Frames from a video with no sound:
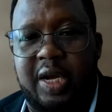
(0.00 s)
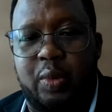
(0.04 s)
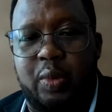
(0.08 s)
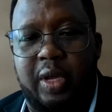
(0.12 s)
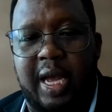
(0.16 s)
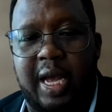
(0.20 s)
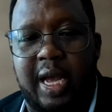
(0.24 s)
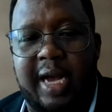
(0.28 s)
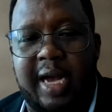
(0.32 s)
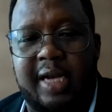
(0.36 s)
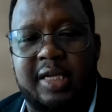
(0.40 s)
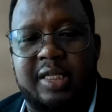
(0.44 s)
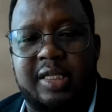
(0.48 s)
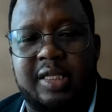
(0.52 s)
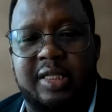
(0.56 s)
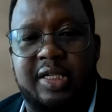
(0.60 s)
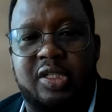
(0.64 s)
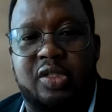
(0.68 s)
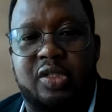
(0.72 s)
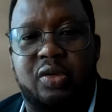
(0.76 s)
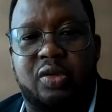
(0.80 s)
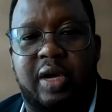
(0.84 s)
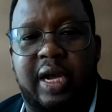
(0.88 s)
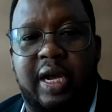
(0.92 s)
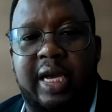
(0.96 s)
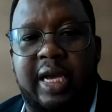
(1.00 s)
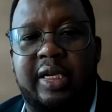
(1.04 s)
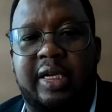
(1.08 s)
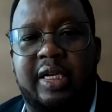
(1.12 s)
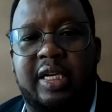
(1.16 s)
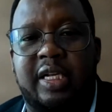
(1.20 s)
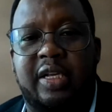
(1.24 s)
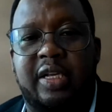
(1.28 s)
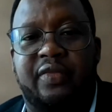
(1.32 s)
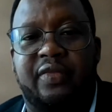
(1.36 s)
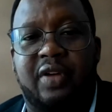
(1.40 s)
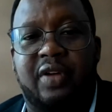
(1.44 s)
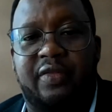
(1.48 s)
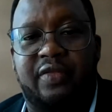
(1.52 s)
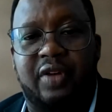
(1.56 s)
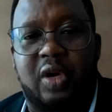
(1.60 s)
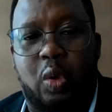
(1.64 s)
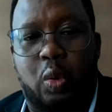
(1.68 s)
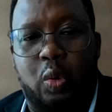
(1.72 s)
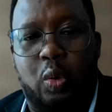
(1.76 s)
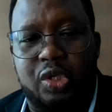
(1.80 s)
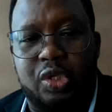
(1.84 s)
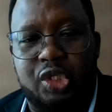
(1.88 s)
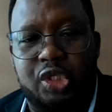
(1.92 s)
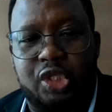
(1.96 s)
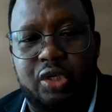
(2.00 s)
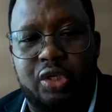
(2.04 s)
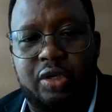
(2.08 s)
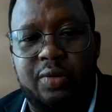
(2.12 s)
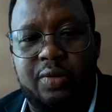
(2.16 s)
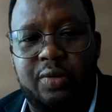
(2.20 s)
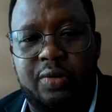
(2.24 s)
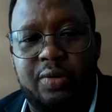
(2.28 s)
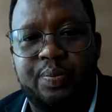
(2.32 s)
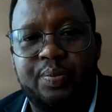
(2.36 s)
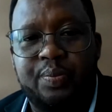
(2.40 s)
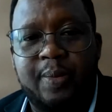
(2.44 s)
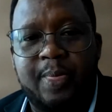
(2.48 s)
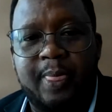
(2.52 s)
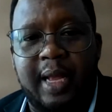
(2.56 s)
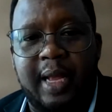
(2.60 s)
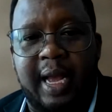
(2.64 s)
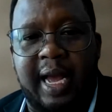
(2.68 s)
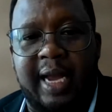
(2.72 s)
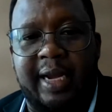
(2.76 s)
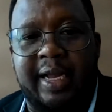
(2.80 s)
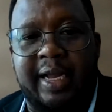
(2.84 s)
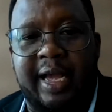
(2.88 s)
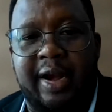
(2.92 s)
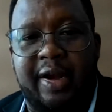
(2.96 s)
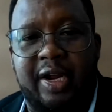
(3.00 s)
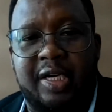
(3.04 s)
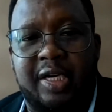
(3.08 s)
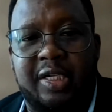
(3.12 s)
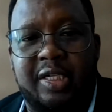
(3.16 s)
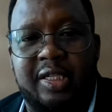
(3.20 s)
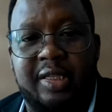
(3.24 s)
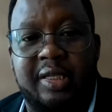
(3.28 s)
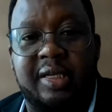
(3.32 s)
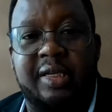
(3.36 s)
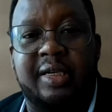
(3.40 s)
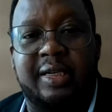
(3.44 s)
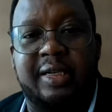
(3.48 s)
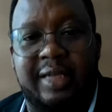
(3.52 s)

we ask that you kindly, if you have a question, direct